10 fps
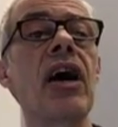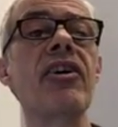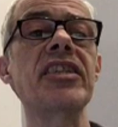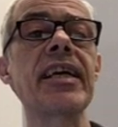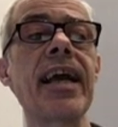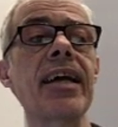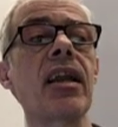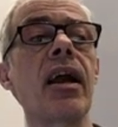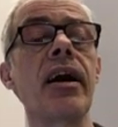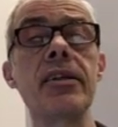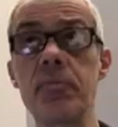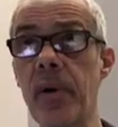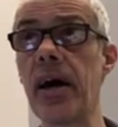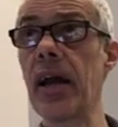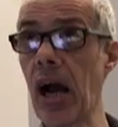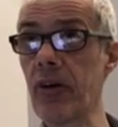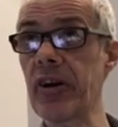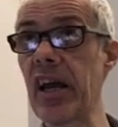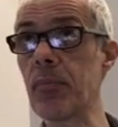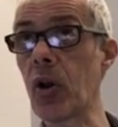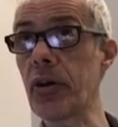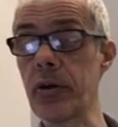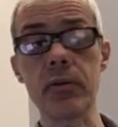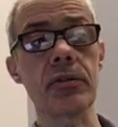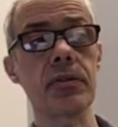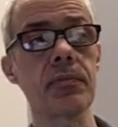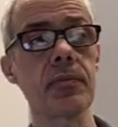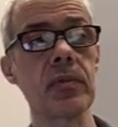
are actually catalyzed by RNA molecules.